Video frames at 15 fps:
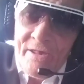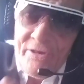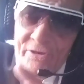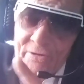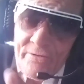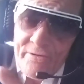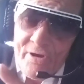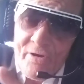
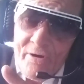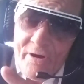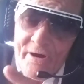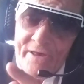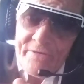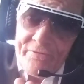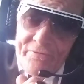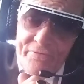You
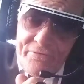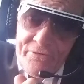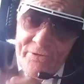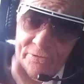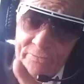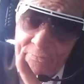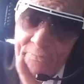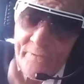guys,
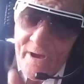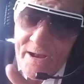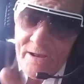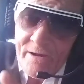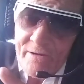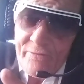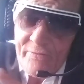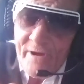you
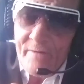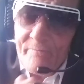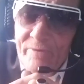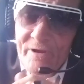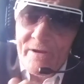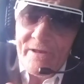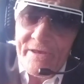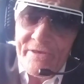fucking
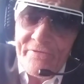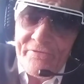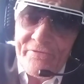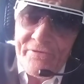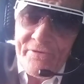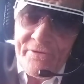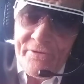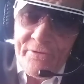corrupt
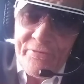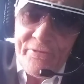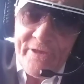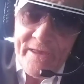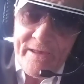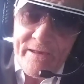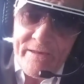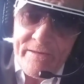police, you
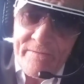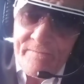think,